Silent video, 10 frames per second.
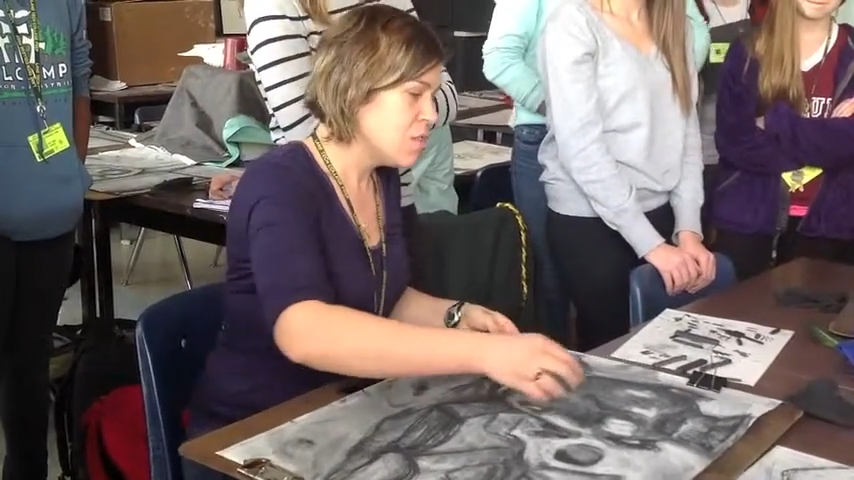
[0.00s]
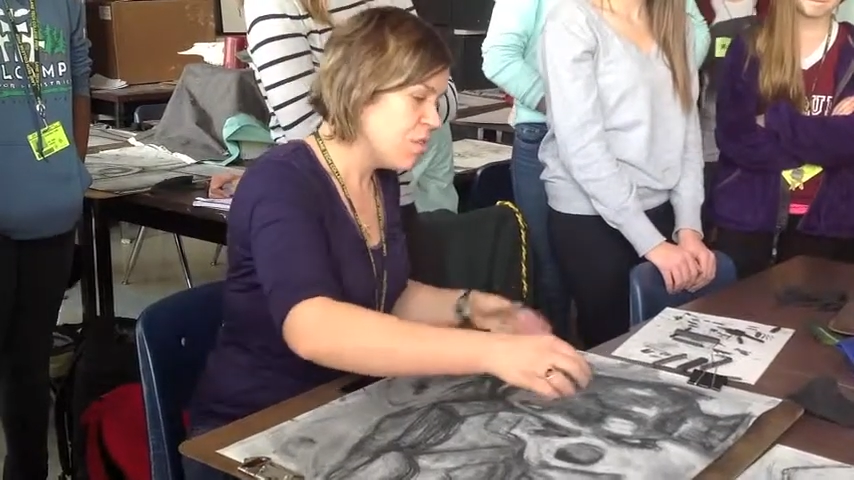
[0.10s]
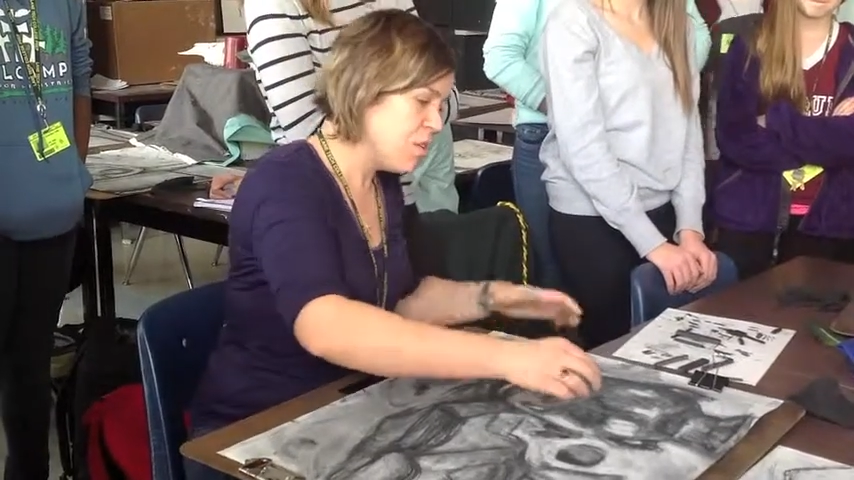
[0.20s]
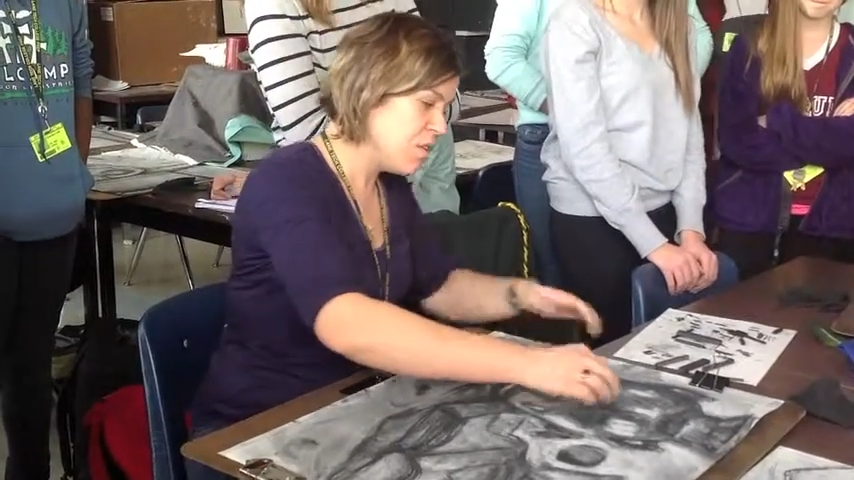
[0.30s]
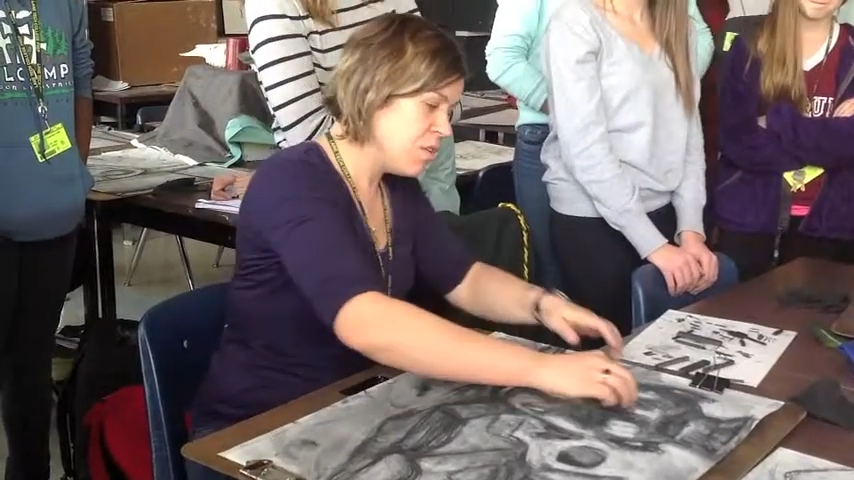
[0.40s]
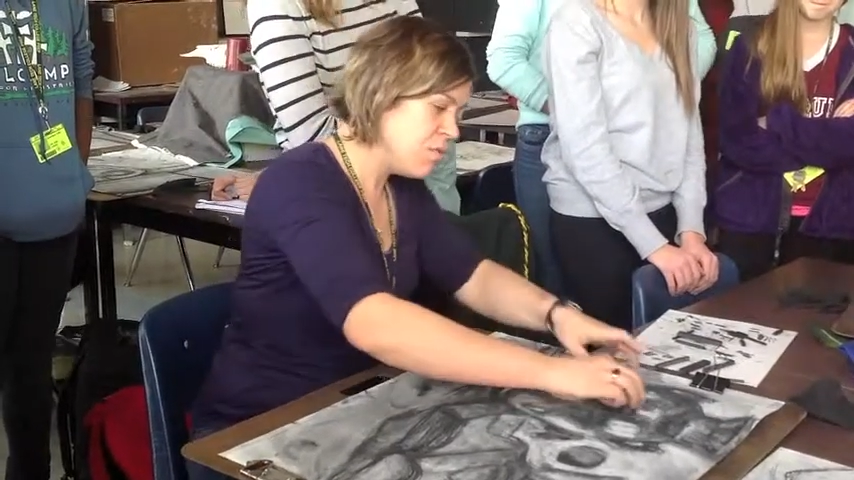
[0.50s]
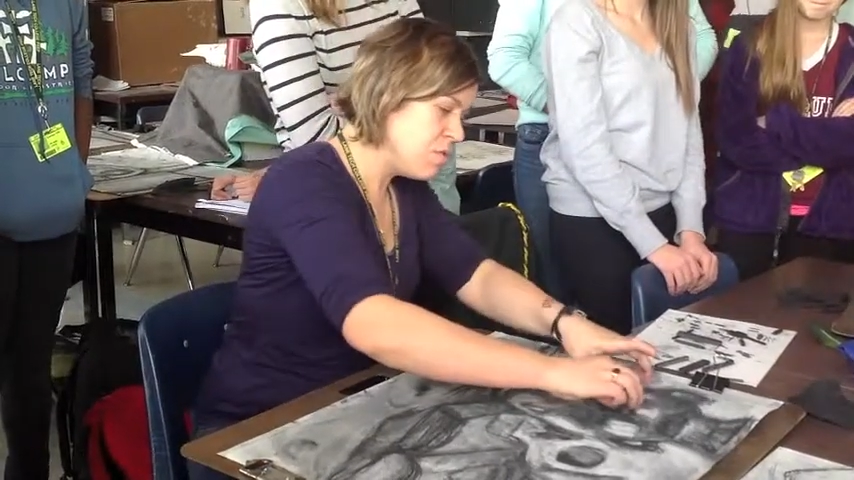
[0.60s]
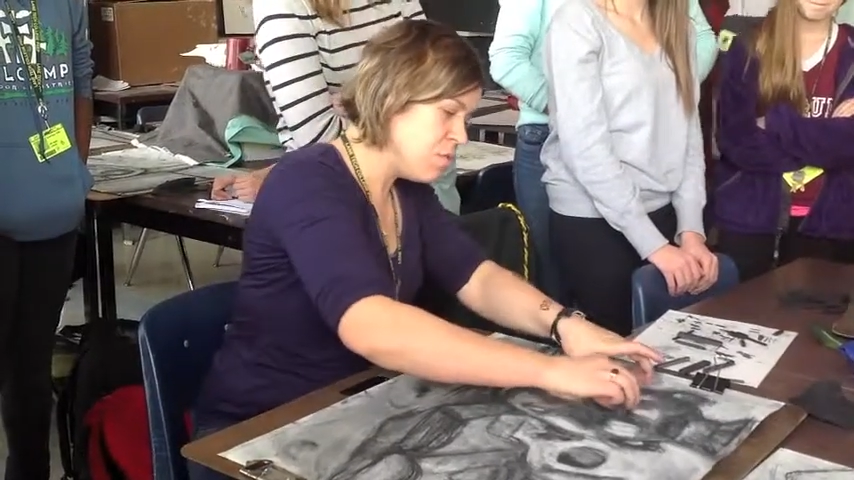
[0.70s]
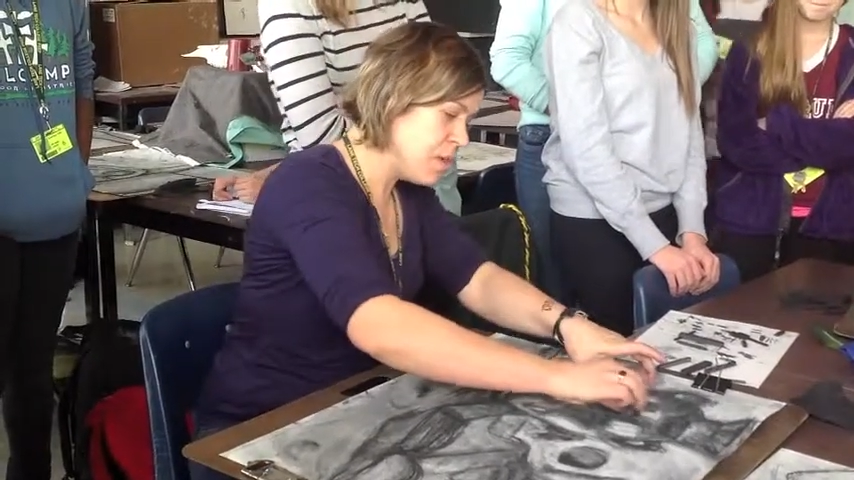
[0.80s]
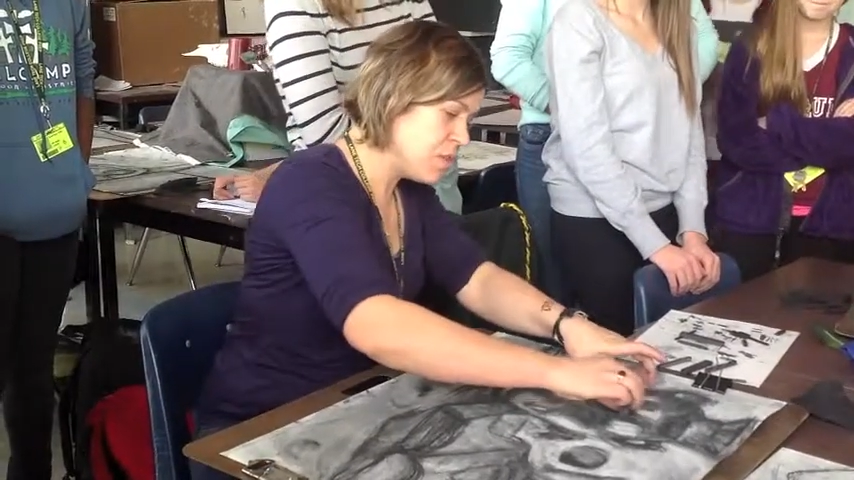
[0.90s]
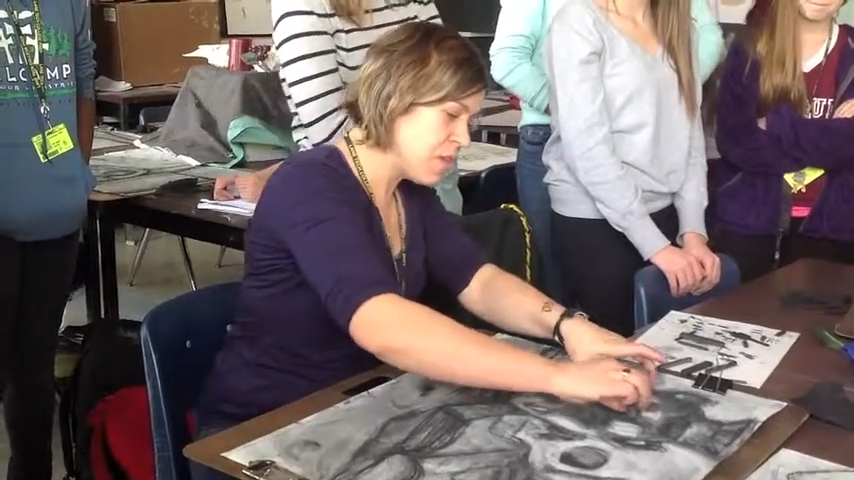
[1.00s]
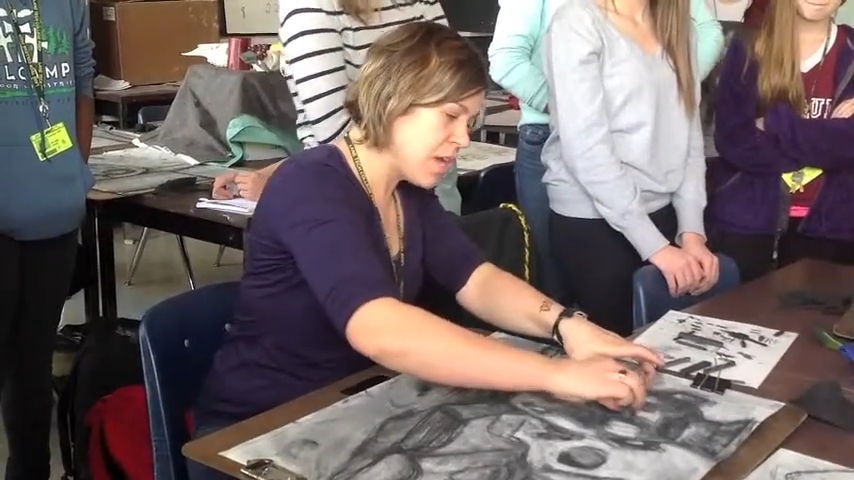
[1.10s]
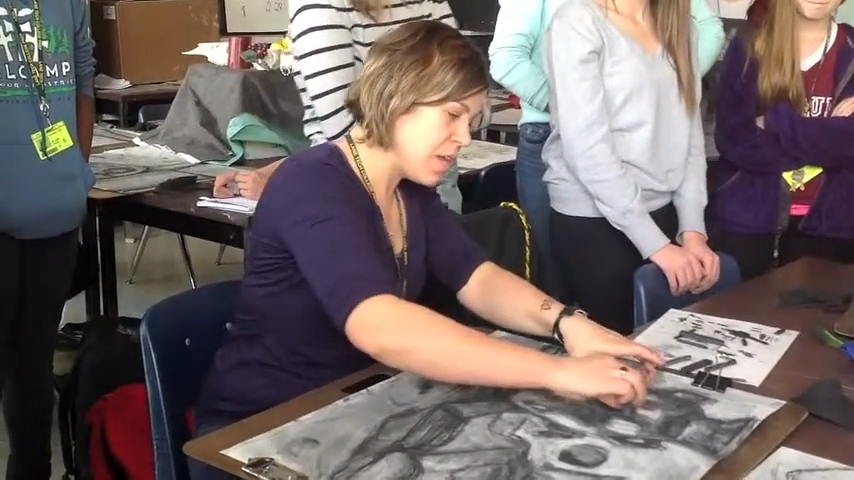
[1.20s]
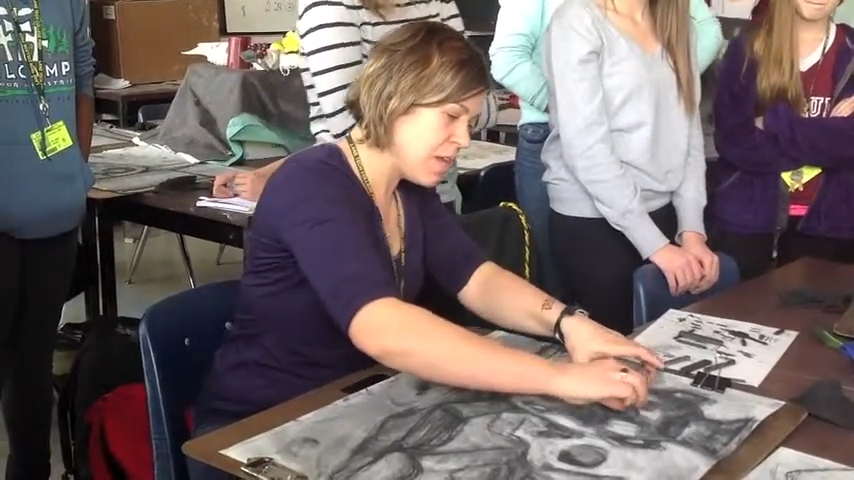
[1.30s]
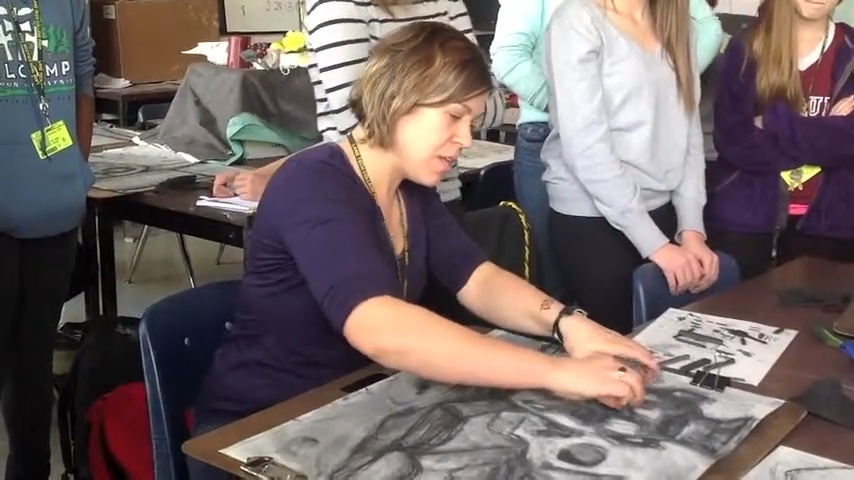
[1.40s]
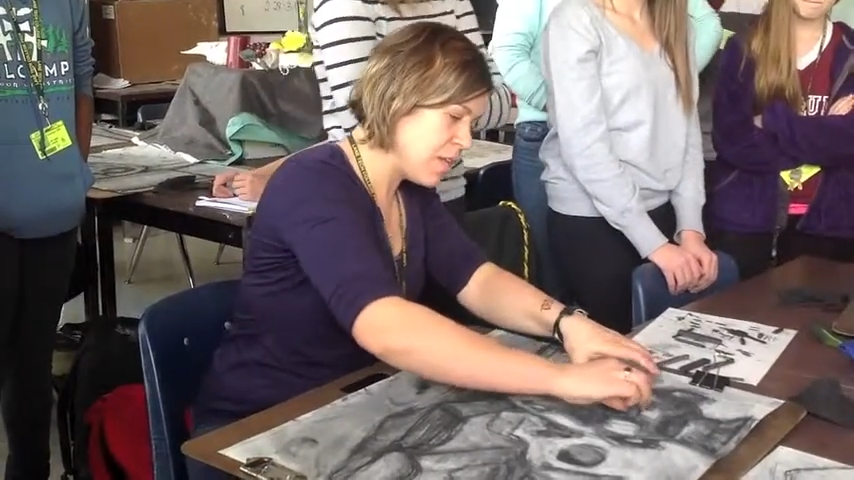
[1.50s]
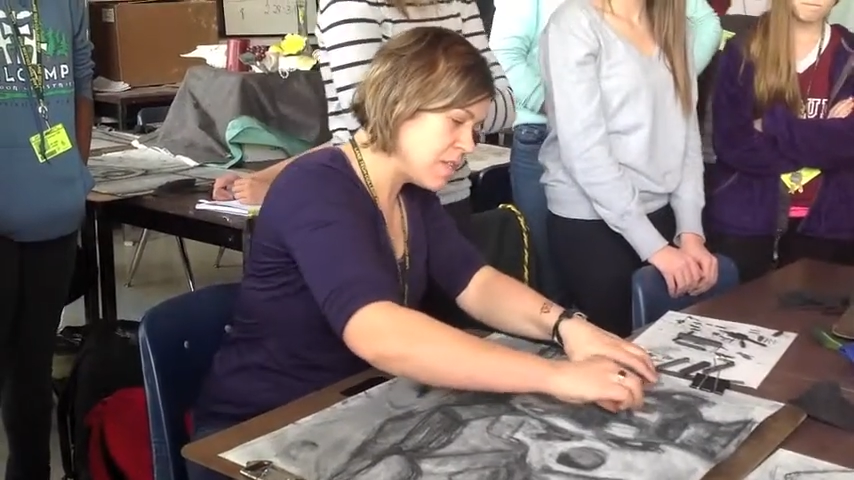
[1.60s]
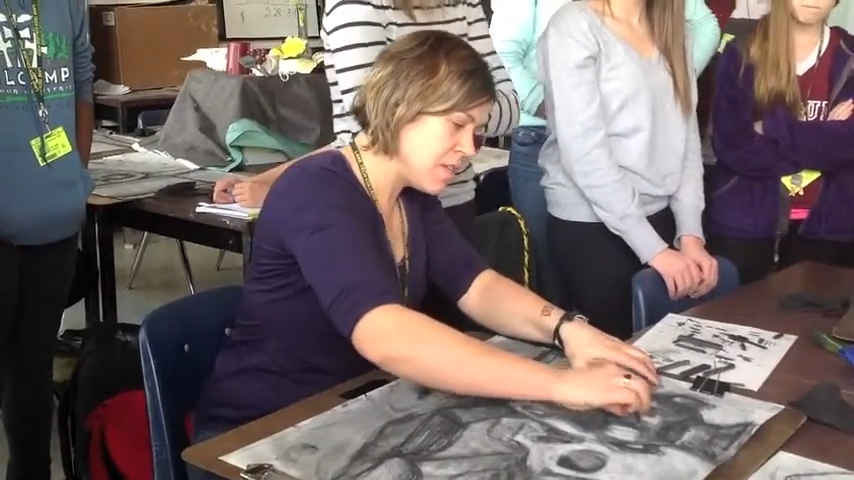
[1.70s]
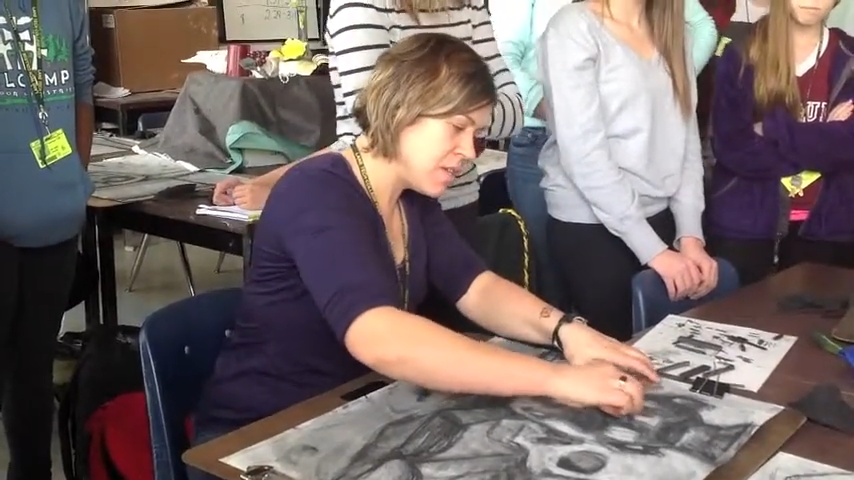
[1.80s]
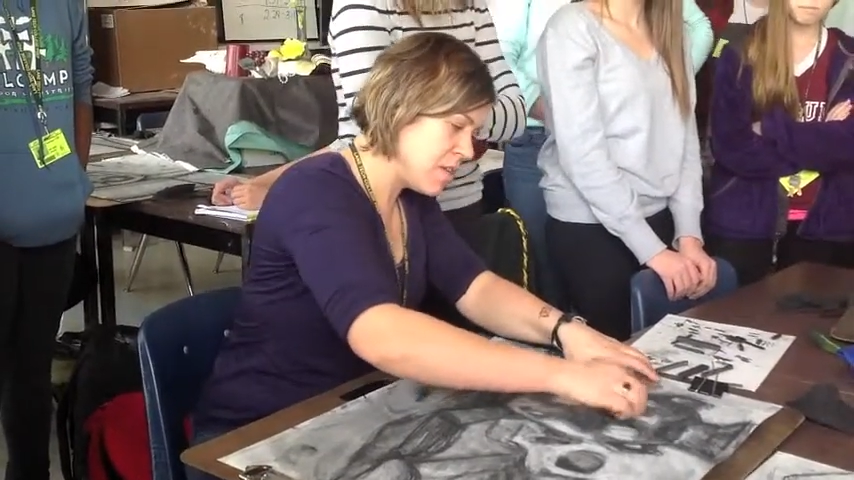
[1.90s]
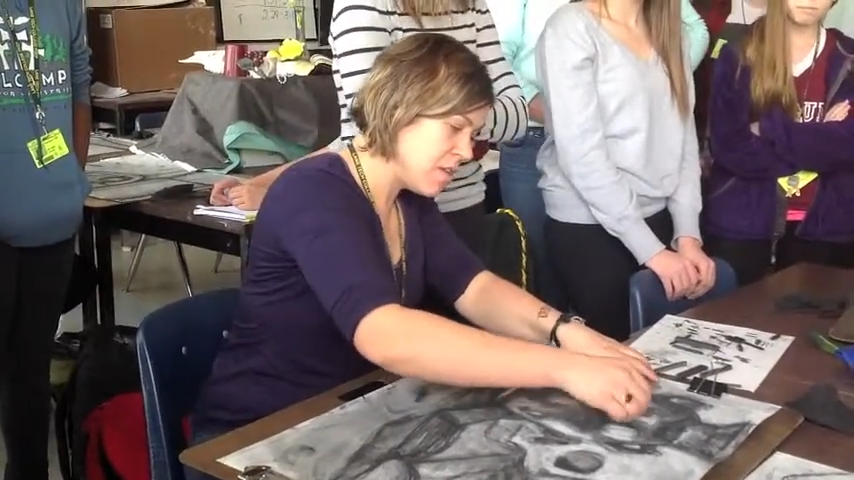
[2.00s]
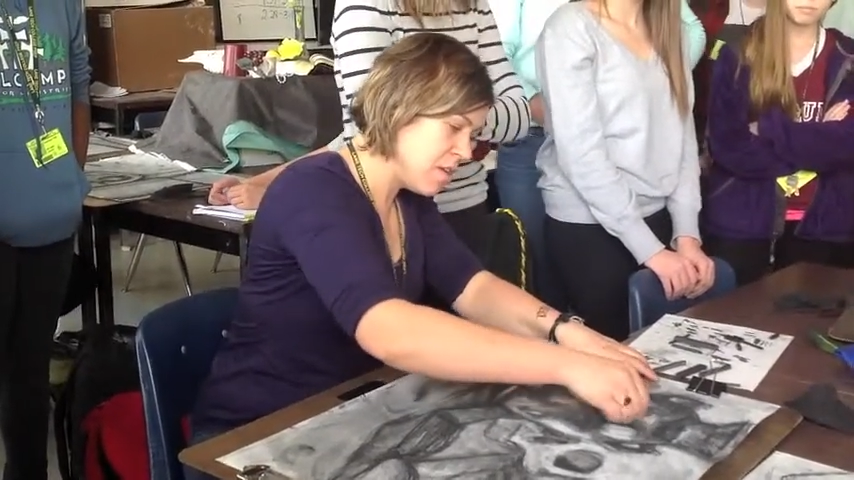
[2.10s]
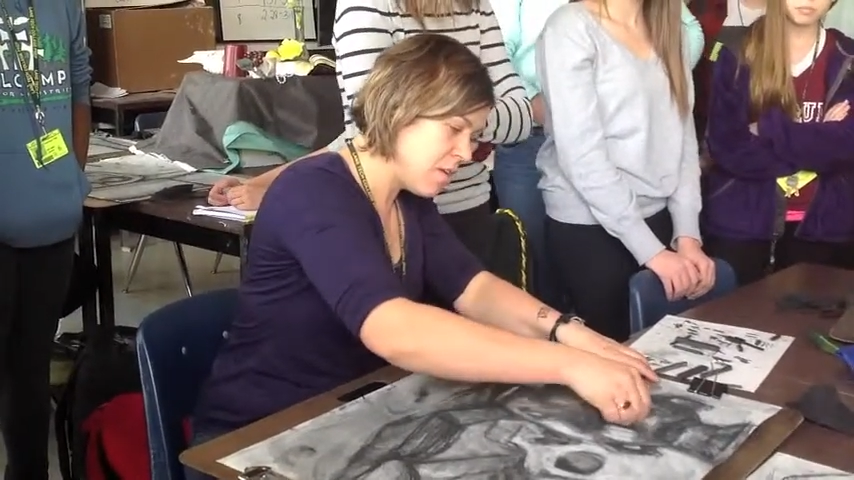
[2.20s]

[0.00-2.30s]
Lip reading: So, you do want to try to